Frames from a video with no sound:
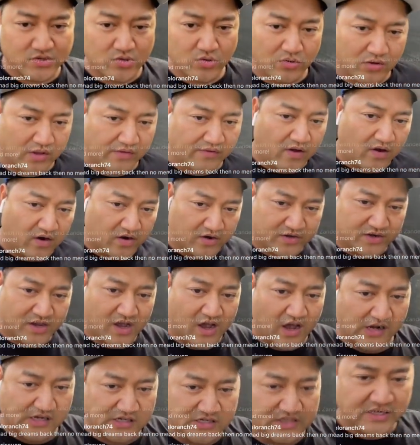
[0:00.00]
the school of
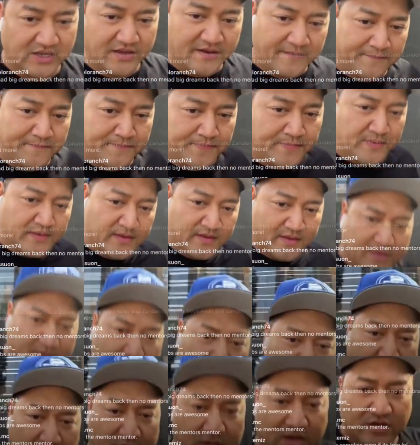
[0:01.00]
hard knocks
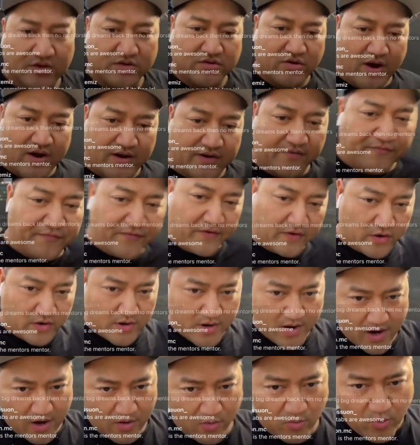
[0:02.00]
trying to
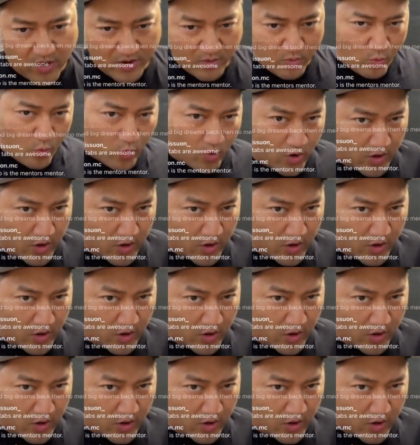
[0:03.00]
figure out what